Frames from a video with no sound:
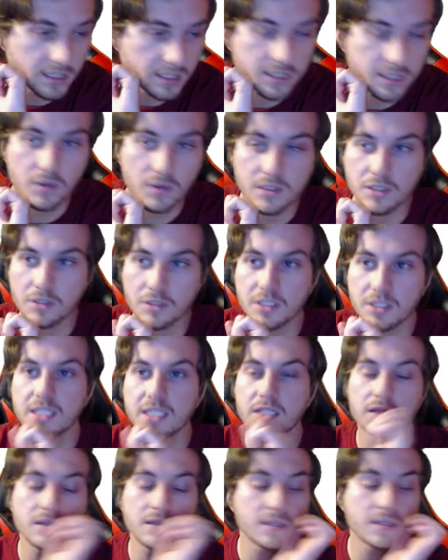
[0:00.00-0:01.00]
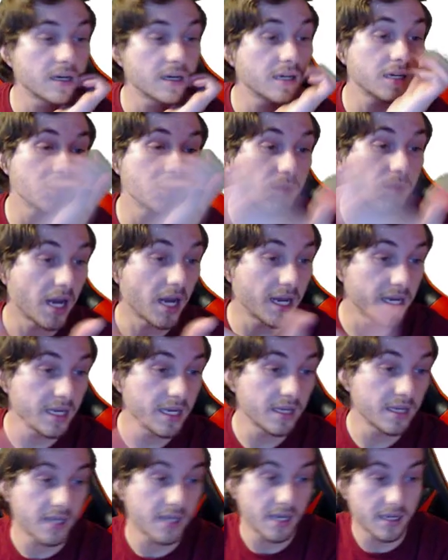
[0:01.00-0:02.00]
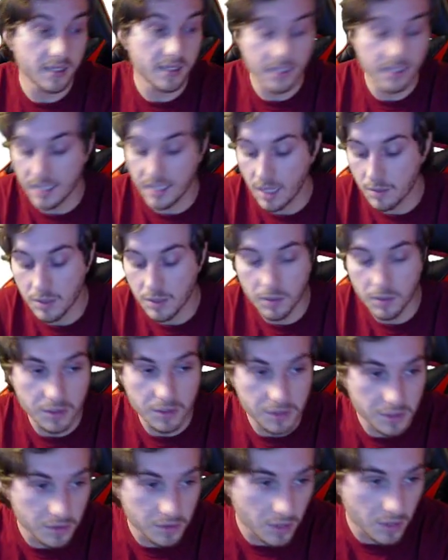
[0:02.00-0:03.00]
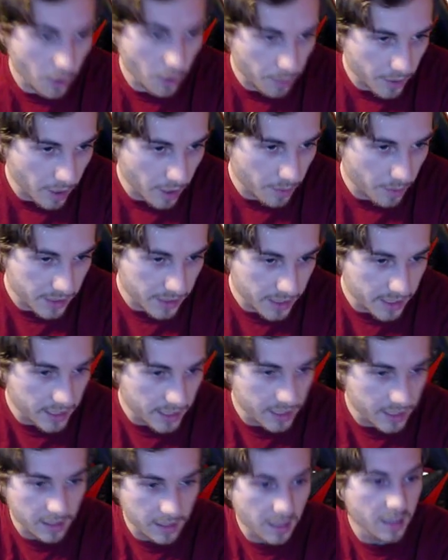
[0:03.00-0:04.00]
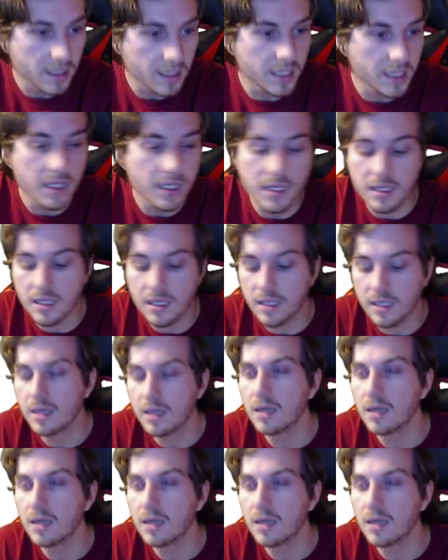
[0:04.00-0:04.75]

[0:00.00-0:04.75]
It's always good to hear. I can't get MW2 to open up in the